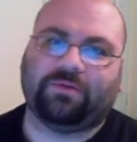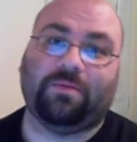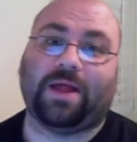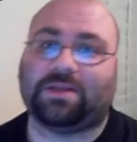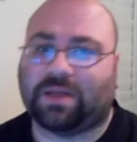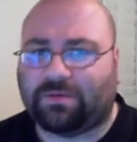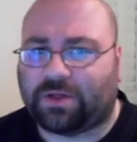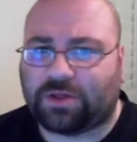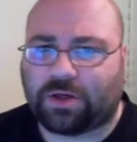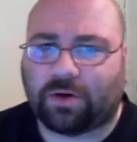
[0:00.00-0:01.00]
from That
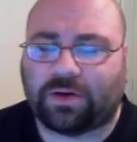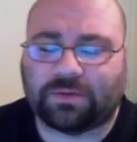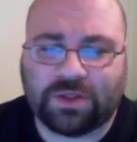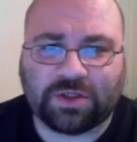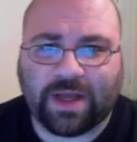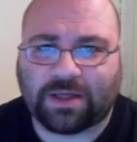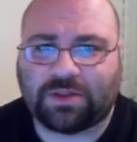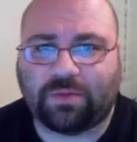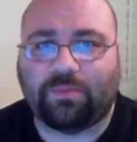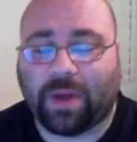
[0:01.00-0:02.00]
70s Show, and she's
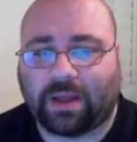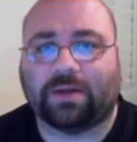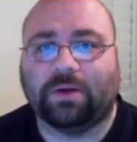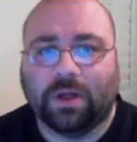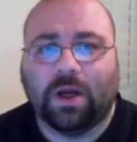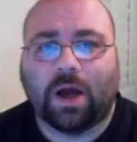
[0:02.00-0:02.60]
actually making